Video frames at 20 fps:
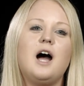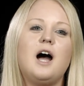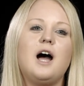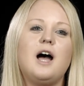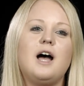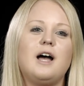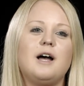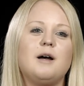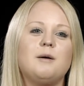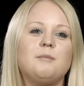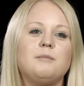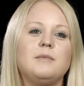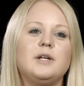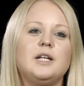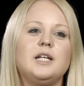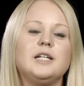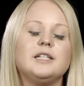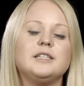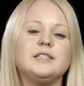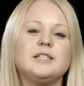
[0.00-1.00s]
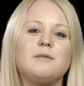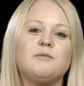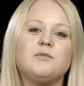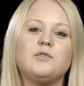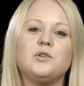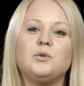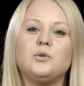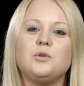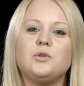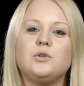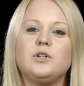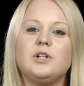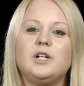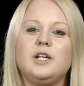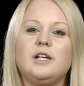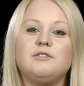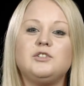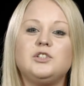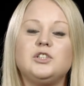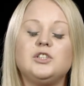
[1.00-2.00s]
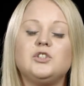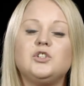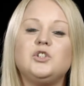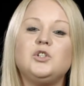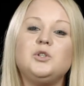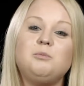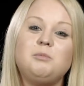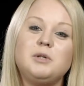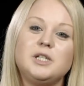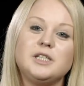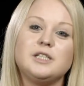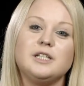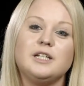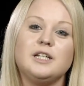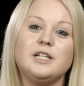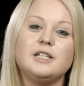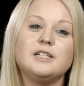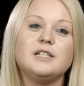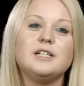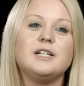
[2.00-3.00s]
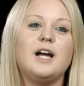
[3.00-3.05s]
except for if she's too busy,